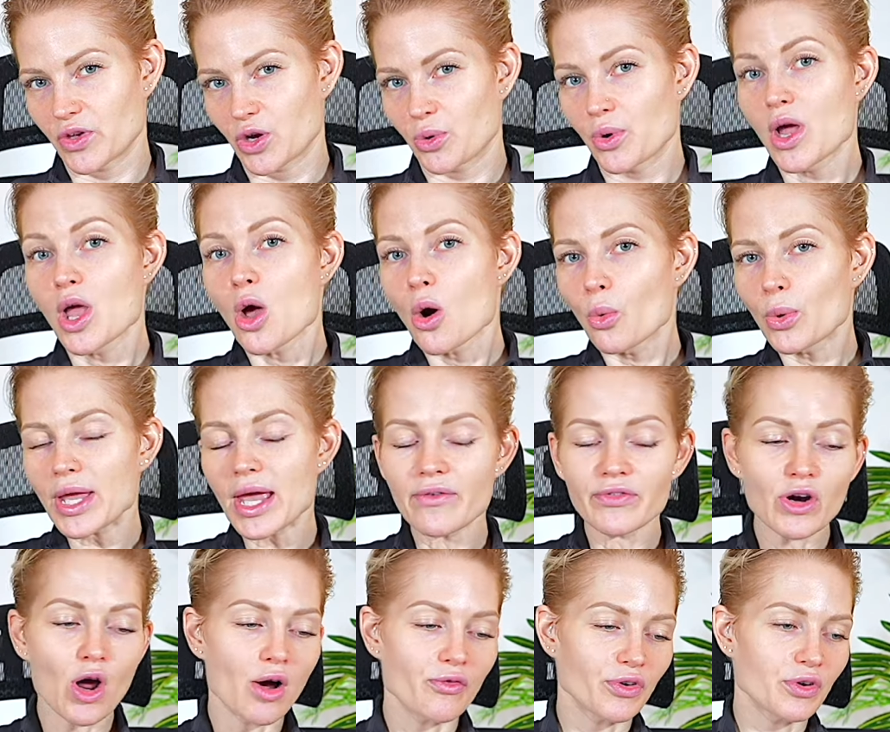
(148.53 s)
you. We have an
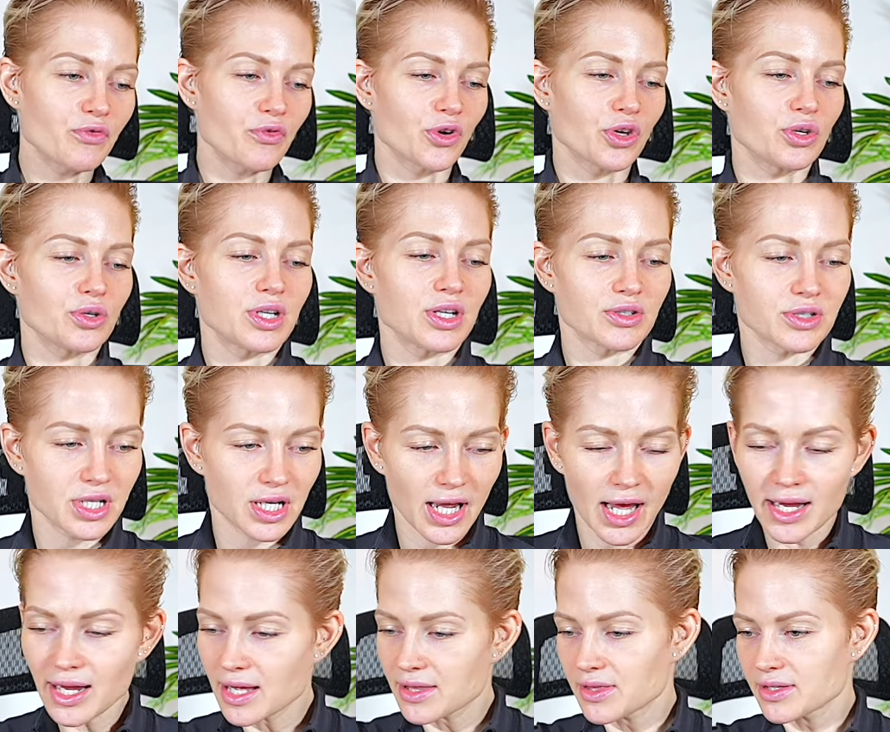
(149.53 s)
offering for you here
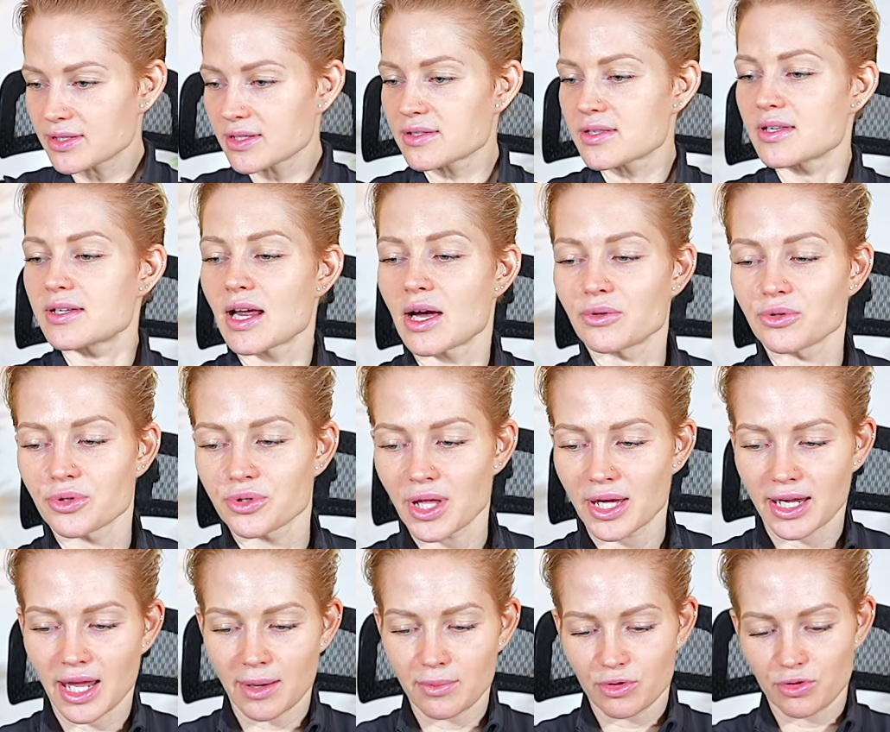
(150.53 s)
today, and this is the download that
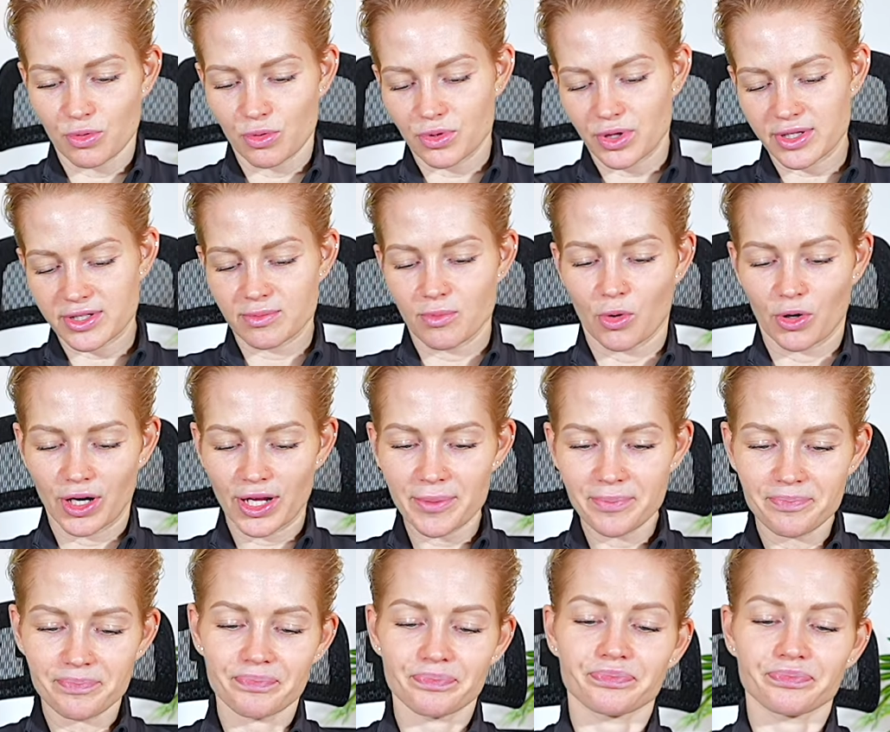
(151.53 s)
came through this morning.